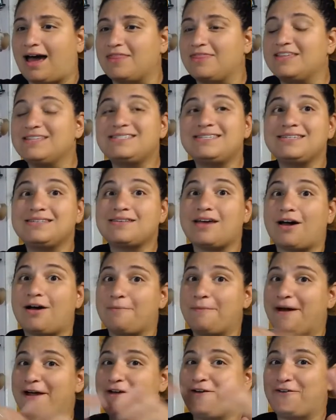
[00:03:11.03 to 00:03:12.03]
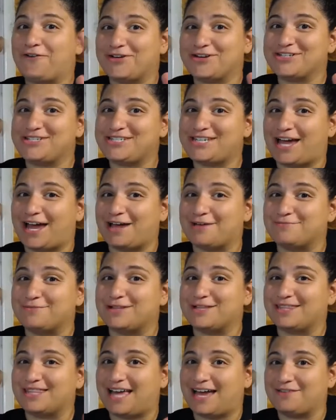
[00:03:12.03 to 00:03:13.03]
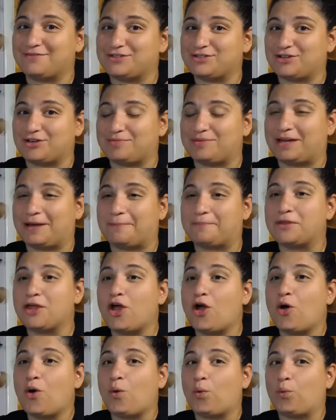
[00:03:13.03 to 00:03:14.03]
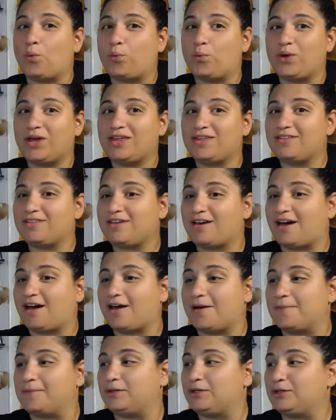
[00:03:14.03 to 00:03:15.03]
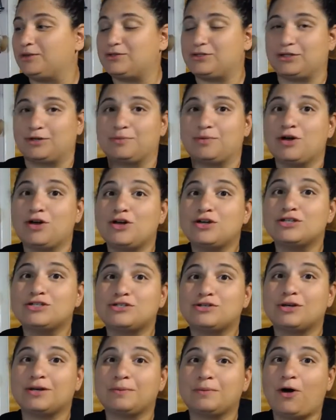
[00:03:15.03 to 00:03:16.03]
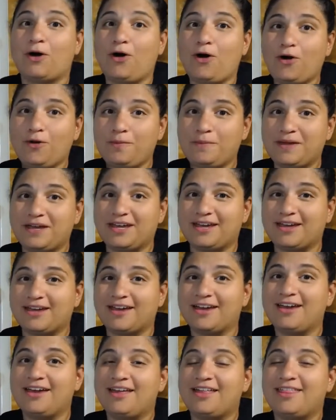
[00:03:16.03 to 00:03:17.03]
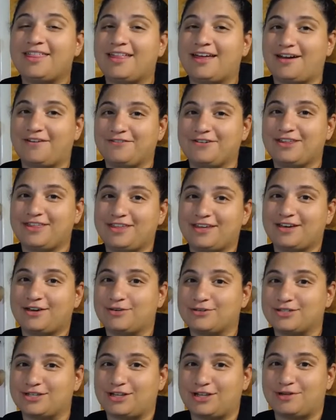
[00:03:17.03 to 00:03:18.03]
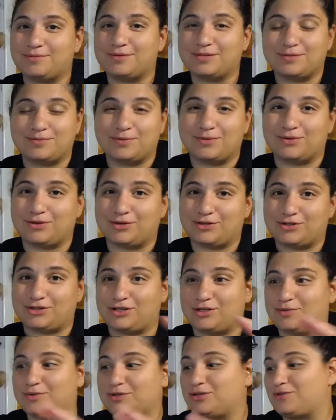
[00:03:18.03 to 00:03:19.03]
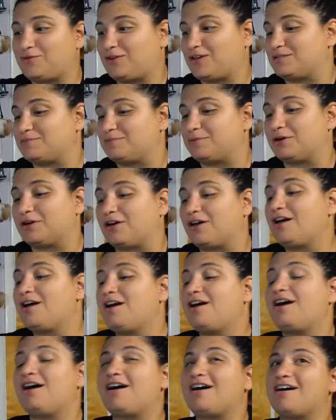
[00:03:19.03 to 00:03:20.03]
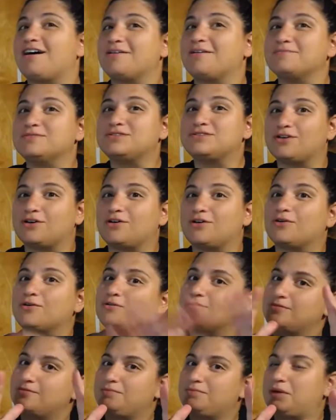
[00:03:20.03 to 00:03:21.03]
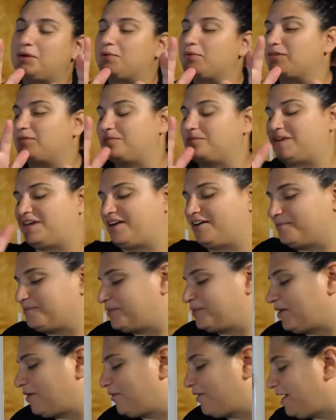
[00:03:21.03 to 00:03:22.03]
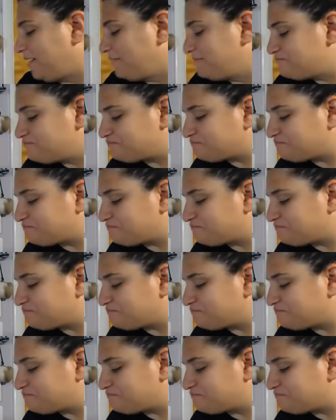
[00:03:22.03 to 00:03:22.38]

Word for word: This is my first time live streaming with um, YouTube. So I'm hoping that everything goes a little bit smoother. Usually we do Facebook. Um, so bear with me here. Okay.